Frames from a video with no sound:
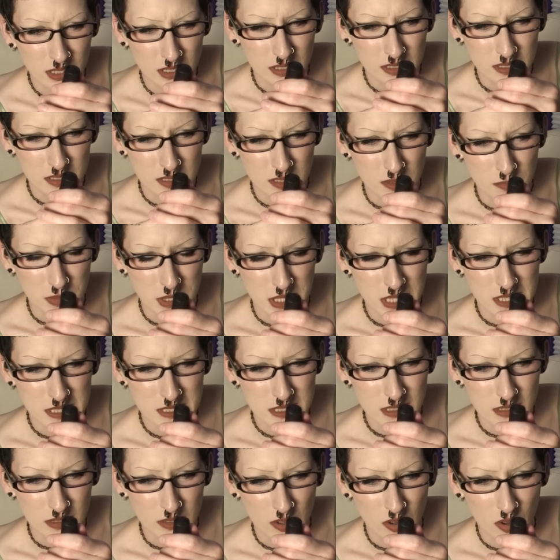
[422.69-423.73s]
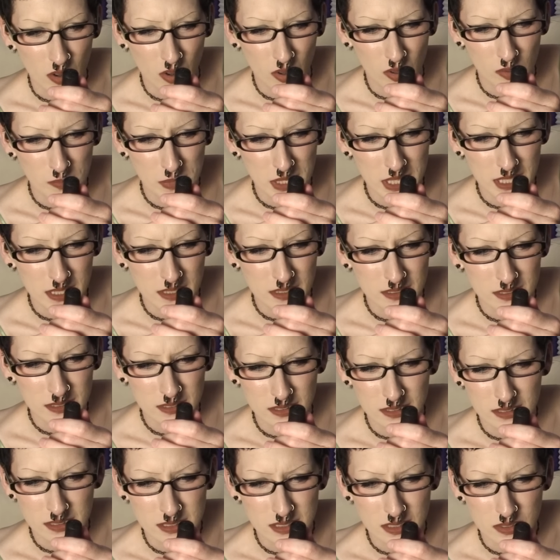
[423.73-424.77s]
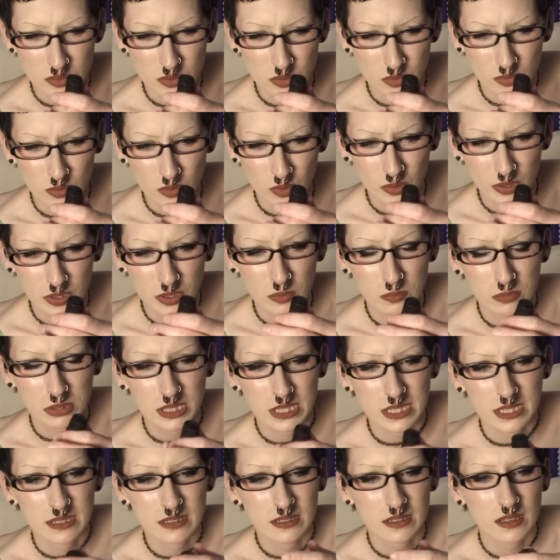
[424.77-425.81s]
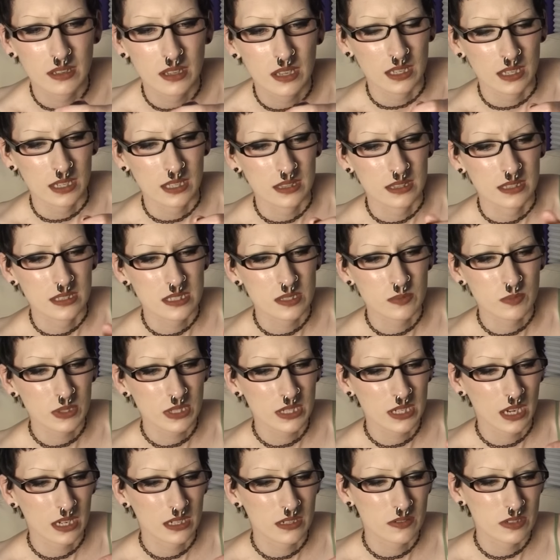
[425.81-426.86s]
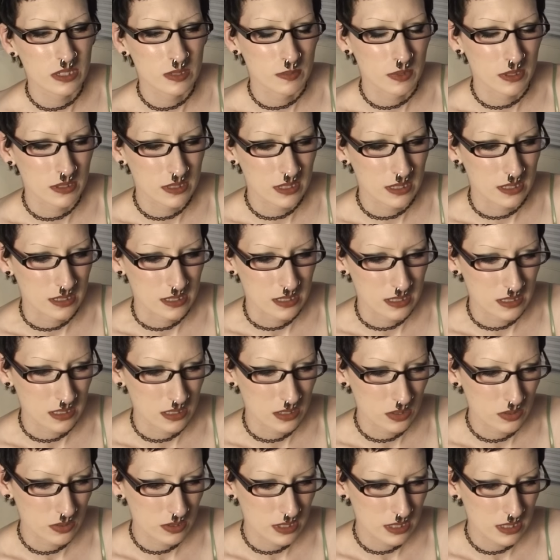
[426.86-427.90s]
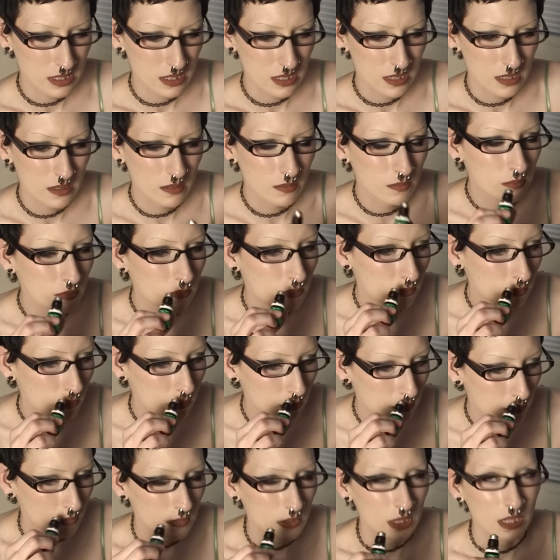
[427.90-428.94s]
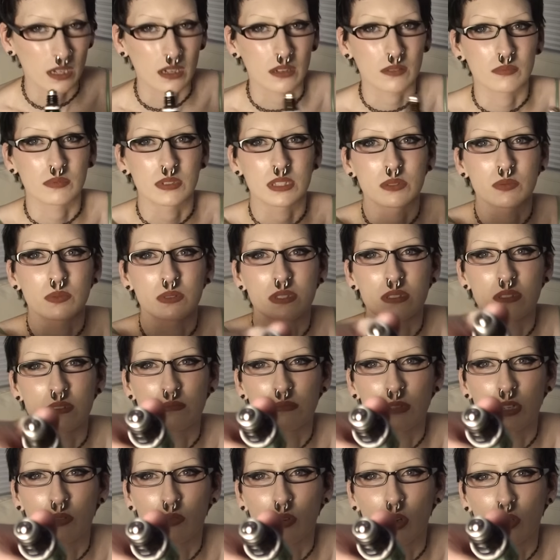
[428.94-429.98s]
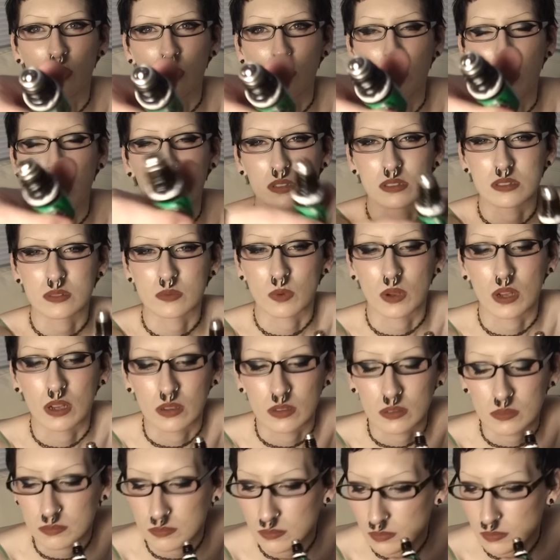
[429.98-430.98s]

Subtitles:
It's the Peace and Calming essential oil blend. And this one kind of smells like citrusy. Yeah, this one's a roller ball as well.